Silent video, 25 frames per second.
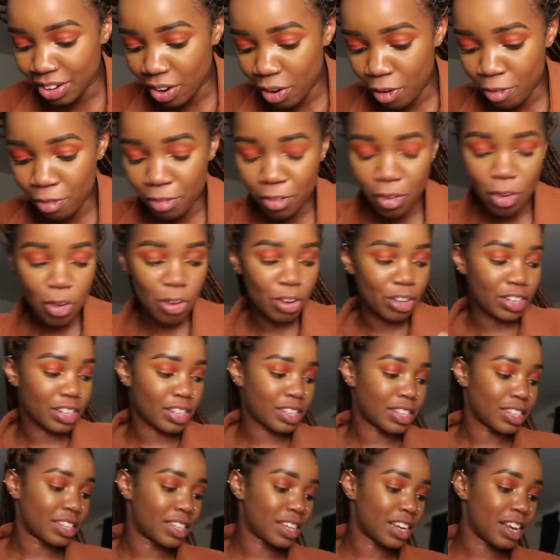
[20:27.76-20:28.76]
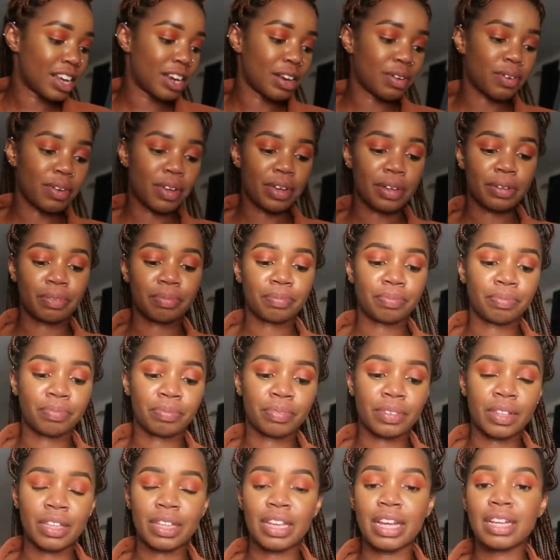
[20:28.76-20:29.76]
Of course. Anyway,
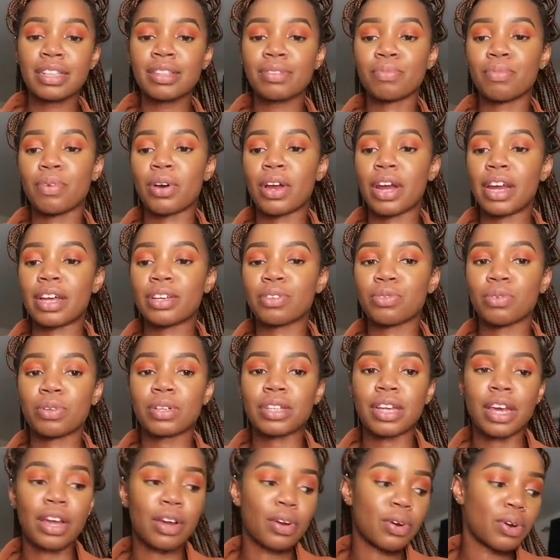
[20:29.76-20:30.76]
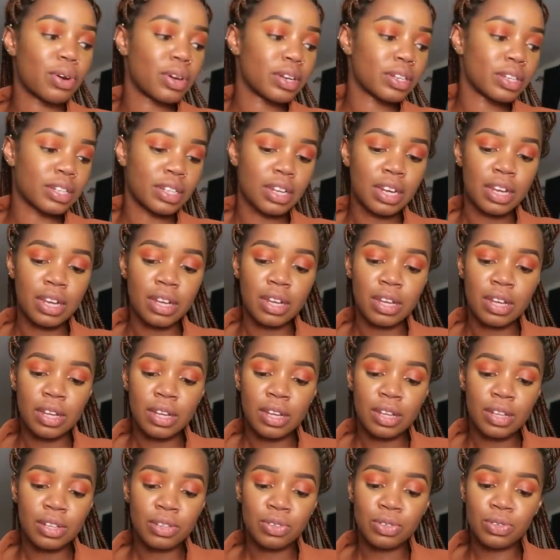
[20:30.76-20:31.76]
that's more or less what I got.
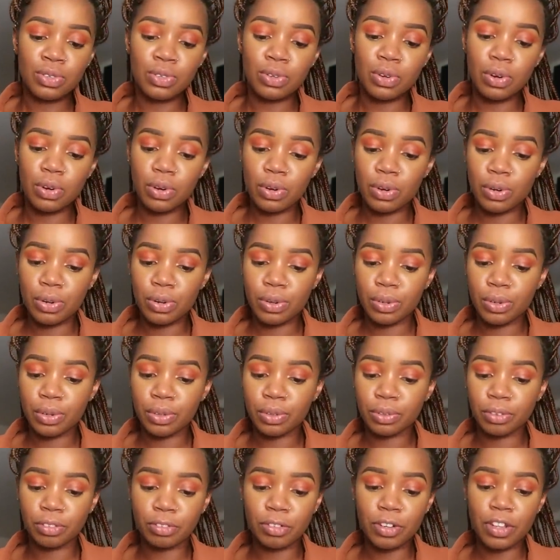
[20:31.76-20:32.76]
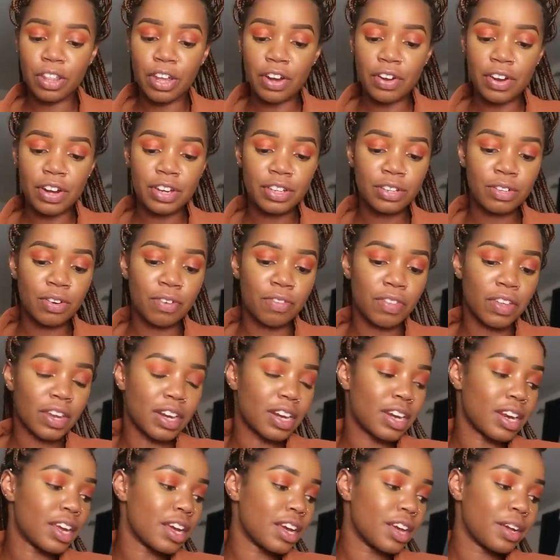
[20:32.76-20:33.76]
So for the rest of the
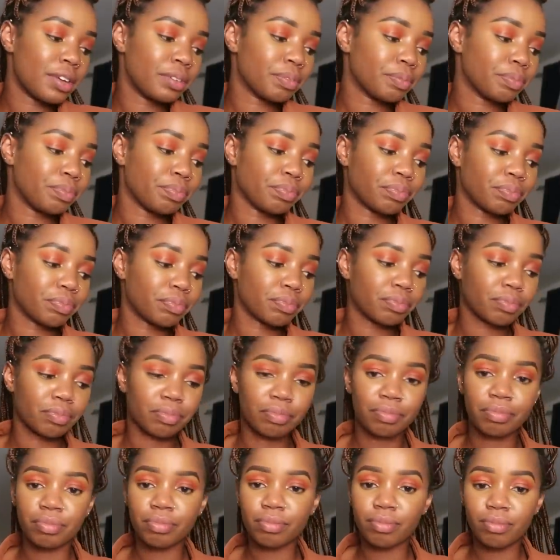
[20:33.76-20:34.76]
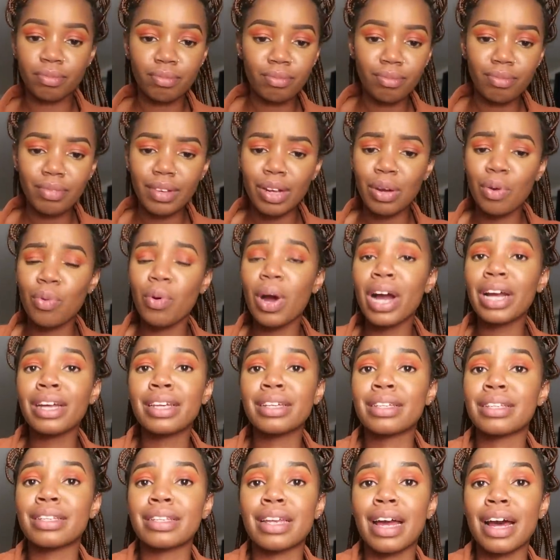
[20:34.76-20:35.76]
day, work
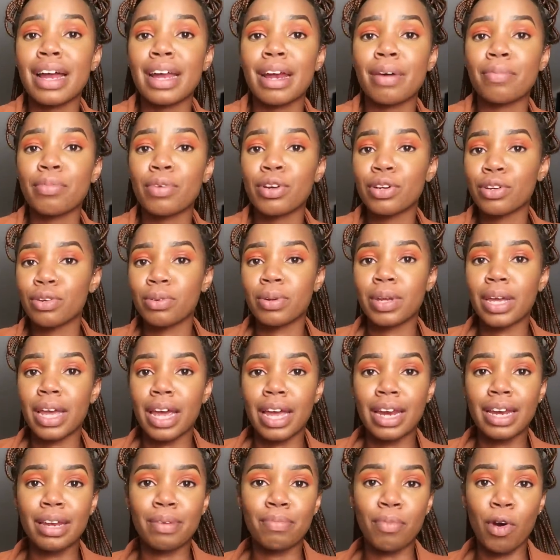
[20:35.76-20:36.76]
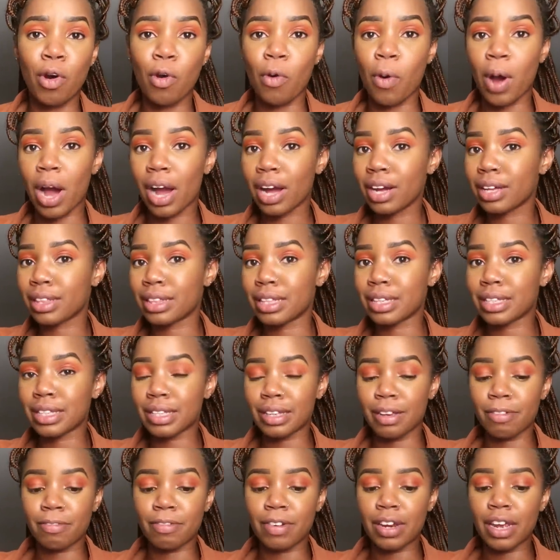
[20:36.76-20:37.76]
is done. I'm not doing any more work
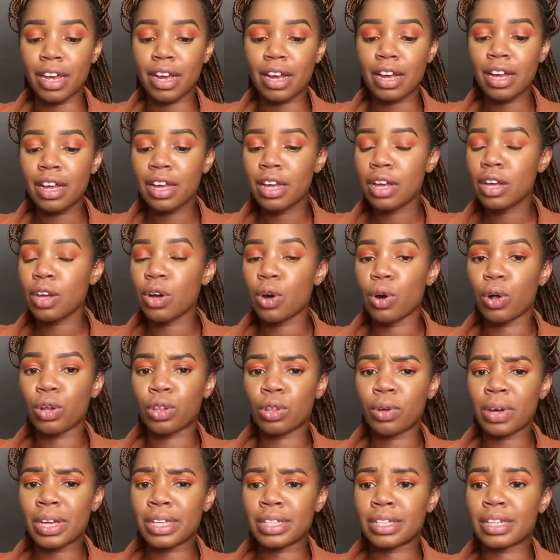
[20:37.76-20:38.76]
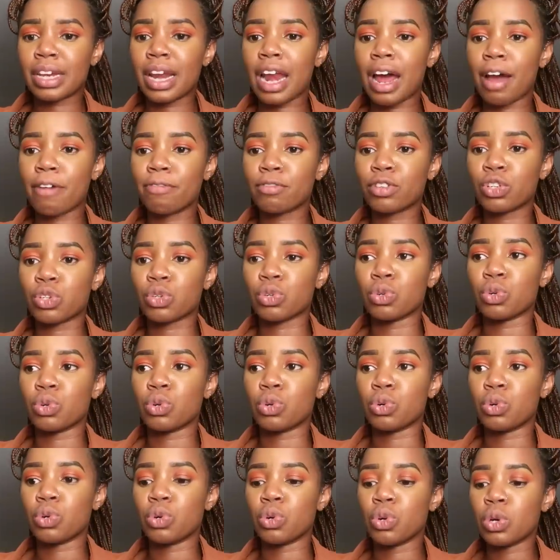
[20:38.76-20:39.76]
this evening, although I still have
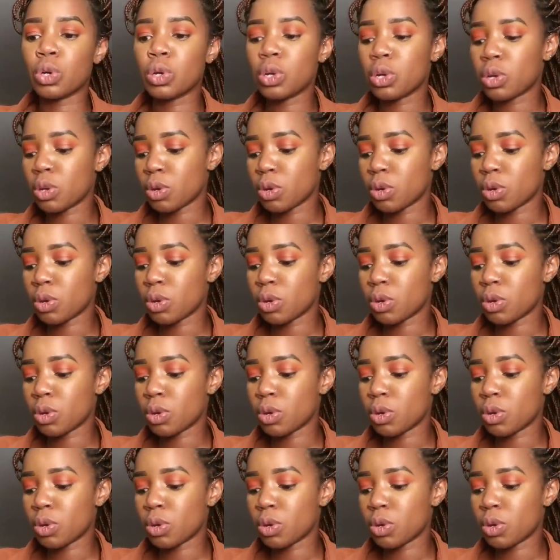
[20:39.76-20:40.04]
to